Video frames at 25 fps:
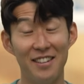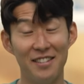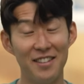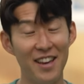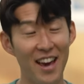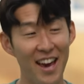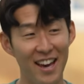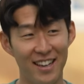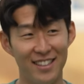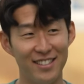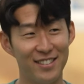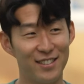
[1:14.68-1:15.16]

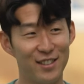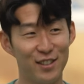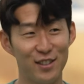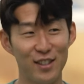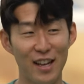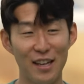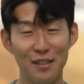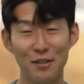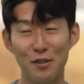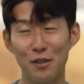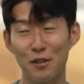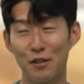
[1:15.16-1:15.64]
yeah it's just
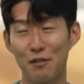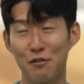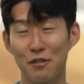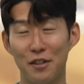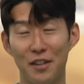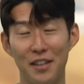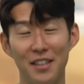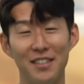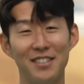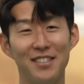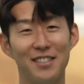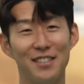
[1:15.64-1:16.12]
actually
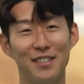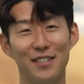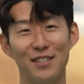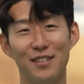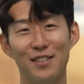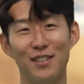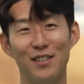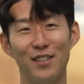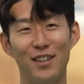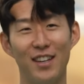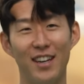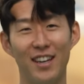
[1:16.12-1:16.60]
crazy you
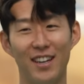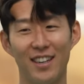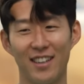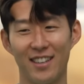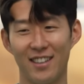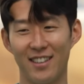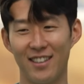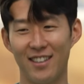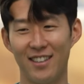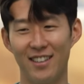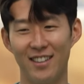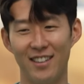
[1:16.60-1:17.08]
know like
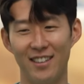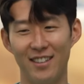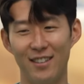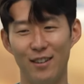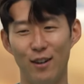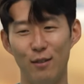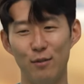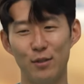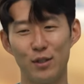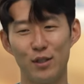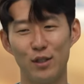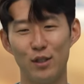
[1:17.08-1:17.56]
uh, uh
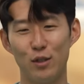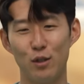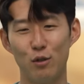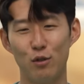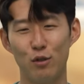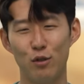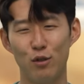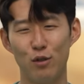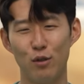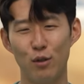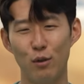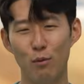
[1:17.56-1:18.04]
obviously
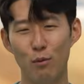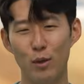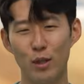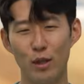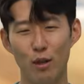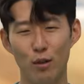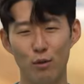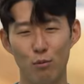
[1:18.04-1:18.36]
you when